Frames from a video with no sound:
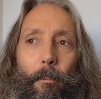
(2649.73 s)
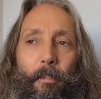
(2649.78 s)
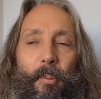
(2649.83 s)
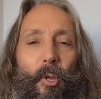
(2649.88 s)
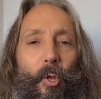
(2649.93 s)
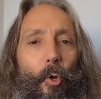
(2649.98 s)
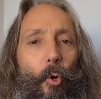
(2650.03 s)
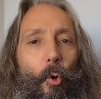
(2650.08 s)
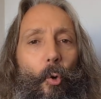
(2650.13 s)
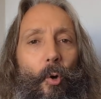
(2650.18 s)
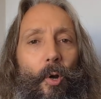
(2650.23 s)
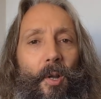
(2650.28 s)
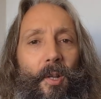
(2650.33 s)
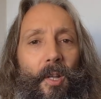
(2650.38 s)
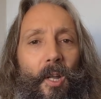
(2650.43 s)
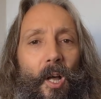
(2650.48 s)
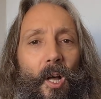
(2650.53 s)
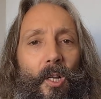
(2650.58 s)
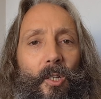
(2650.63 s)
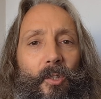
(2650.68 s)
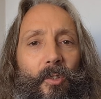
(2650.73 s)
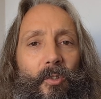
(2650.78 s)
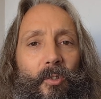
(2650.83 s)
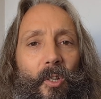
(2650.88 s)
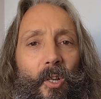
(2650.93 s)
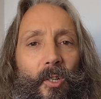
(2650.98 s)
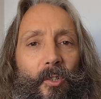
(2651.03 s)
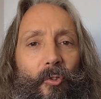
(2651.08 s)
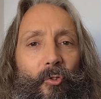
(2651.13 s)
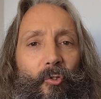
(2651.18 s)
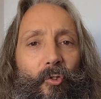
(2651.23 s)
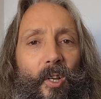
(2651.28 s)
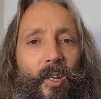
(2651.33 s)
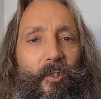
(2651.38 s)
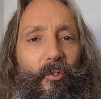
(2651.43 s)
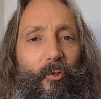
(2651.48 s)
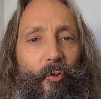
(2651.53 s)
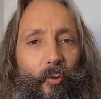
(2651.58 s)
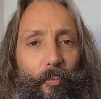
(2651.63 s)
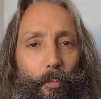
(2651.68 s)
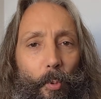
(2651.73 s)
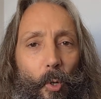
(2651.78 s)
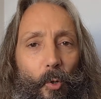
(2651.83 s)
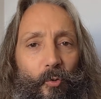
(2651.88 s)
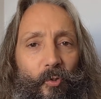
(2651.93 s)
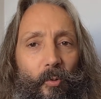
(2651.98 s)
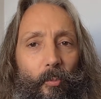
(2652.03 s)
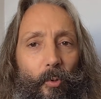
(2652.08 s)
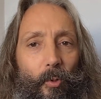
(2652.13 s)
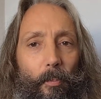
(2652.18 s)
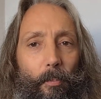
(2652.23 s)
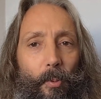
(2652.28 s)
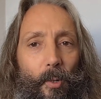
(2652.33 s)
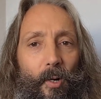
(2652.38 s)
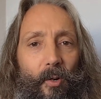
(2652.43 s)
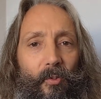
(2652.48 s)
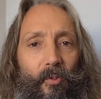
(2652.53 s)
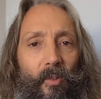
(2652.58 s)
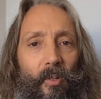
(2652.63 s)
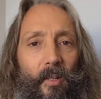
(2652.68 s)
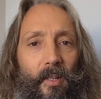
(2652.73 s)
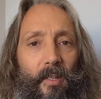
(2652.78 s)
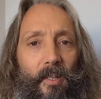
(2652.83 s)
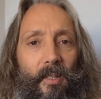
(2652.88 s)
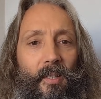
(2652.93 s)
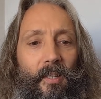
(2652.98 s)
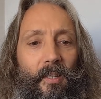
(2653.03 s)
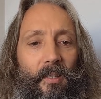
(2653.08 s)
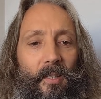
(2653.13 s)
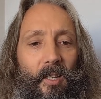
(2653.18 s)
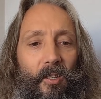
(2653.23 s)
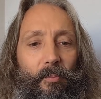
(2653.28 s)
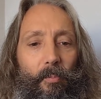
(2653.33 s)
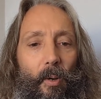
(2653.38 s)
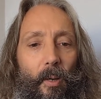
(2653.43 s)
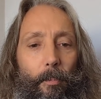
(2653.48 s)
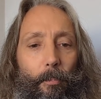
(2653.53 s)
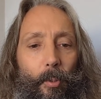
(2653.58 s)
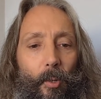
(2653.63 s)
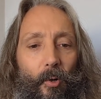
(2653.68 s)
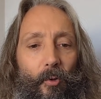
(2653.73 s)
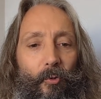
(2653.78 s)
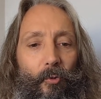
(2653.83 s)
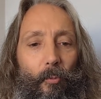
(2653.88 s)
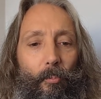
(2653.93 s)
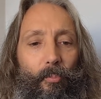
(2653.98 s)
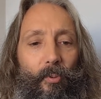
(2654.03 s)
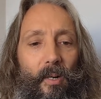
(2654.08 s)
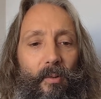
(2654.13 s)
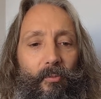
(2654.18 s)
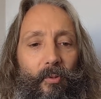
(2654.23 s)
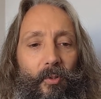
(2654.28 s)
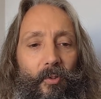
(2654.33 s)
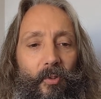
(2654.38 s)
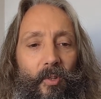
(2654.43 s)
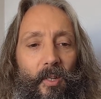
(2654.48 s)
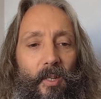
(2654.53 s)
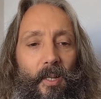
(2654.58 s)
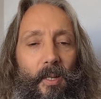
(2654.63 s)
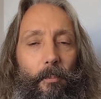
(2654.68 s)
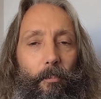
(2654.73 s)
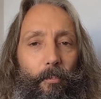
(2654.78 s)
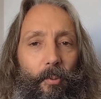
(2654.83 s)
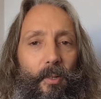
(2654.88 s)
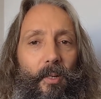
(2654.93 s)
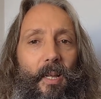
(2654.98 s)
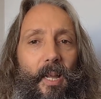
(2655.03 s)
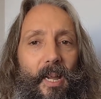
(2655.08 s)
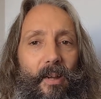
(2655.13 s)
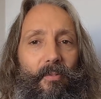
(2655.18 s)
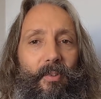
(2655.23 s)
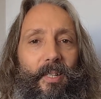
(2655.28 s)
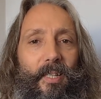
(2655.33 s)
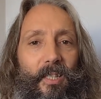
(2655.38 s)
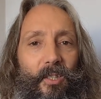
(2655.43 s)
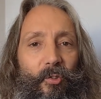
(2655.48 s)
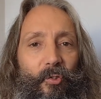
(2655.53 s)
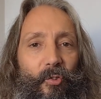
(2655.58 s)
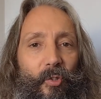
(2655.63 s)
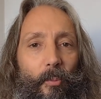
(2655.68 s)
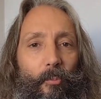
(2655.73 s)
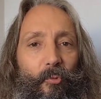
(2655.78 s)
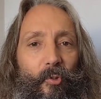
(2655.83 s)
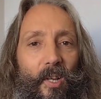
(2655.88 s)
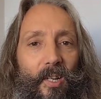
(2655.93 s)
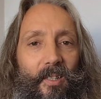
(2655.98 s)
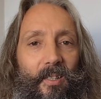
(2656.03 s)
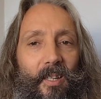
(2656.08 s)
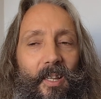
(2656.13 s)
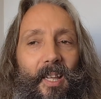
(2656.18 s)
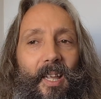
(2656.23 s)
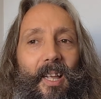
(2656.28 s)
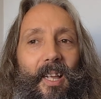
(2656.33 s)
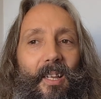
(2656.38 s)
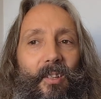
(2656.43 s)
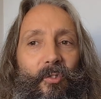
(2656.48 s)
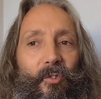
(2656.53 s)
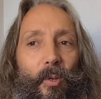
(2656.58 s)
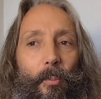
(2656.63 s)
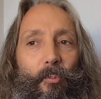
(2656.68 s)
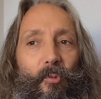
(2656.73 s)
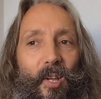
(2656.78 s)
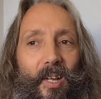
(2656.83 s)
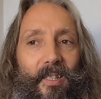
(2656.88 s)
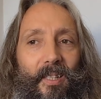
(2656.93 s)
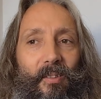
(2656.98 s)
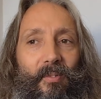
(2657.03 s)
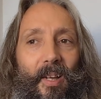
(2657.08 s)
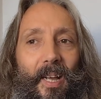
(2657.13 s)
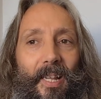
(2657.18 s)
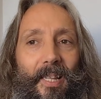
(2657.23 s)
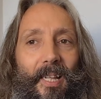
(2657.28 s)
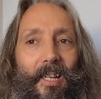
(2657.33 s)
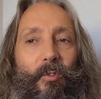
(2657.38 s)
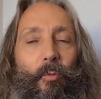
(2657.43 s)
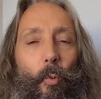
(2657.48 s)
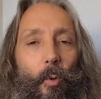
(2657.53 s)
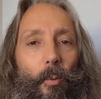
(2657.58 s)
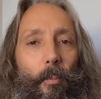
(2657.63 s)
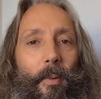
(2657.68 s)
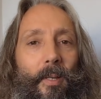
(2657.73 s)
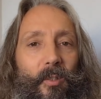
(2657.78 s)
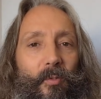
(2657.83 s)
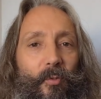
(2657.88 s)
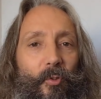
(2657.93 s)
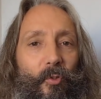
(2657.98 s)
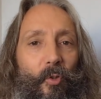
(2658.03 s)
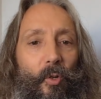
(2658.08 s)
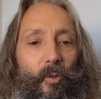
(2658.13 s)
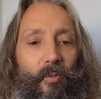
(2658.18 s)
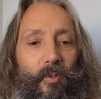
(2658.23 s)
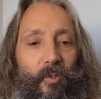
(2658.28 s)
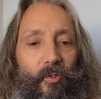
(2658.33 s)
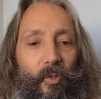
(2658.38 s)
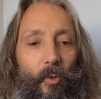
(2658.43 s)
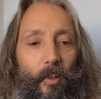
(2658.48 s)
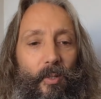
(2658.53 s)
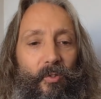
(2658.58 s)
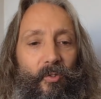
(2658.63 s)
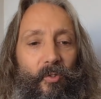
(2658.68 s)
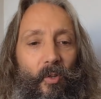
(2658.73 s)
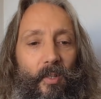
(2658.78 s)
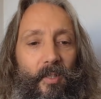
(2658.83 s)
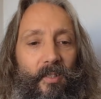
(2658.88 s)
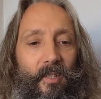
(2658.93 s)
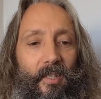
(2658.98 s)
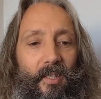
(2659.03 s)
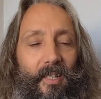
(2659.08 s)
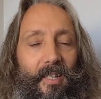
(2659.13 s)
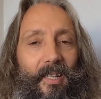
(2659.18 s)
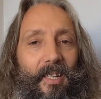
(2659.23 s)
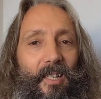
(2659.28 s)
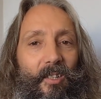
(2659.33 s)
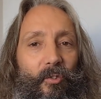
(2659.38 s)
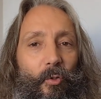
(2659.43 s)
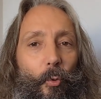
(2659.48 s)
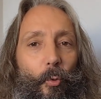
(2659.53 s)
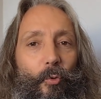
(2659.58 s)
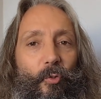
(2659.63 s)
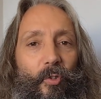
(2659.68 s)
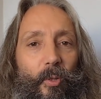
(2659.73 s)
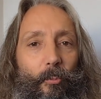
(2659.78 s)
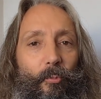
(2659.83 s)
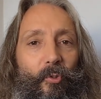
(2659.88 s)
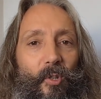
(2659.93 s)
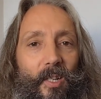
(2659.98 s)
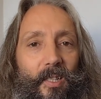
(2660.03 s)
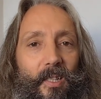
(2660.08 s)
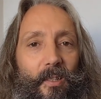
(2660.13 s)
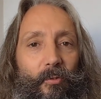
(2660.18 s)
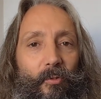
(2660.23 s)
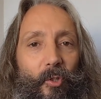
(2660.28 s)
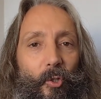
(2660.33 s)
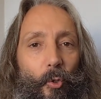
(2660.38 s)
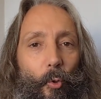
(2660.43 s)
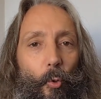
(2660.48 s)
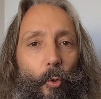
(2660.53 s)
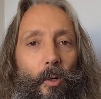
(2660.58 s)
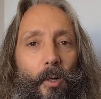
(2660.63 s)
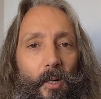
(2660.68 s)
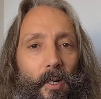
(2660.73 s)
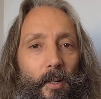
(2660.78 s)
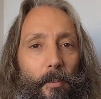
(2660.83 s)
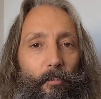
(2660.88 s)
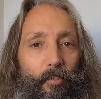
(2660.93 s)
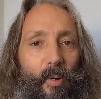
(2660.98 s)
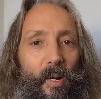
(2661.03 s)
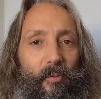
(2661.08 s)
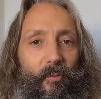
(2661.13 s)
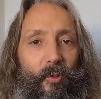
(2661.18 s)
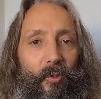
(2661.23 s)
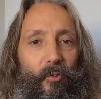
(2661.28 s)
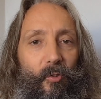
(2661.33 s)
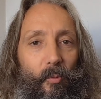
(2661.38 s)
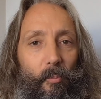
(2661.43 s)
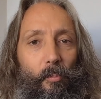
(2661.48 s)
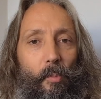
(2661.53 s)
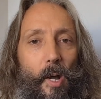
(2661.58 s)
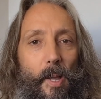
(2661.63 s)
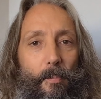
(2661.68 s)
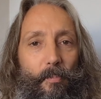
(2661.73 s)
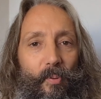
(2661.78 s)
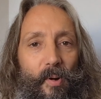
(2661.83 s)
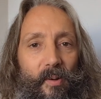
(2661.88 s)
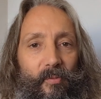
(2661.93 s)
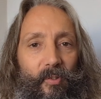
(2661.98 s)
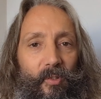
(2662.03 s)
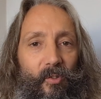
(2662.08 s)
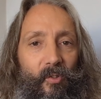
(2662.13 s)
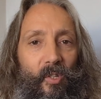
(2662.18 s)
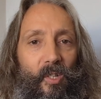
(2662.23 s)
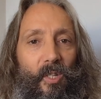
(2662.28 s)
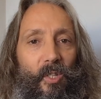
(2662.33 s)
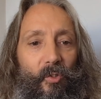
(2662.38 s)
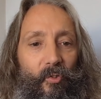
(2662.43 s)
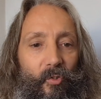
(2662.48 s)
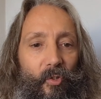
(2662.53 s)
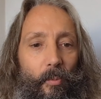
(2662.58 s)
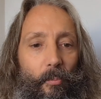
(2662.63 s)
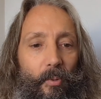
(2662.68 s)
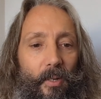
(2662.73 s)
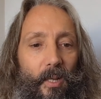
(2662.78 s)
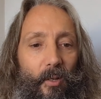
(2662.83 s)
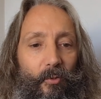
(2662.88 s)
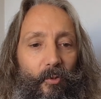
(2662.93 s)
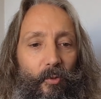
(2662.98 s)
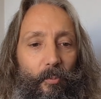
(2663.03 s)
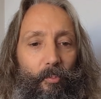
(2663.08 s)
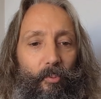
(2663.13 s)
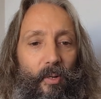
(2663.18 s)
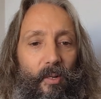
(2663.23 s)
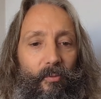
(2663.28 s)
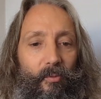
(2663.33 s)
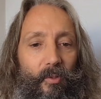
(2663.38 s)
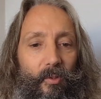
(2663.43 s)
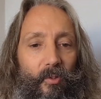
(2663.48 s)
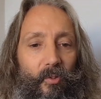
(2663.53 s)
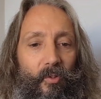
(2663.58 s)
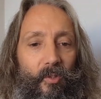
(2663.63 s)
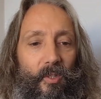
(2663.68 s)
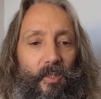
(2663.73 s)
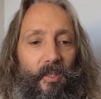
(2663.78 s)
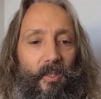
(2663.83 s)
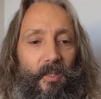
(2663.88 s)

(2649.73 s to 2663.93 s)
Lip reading: pure and unchanged as possible, personally. That's my personal preference. But everything is subjective, and that's what makes photography so exciting. It's all subjective to your preference, my preference, somebody else's preference.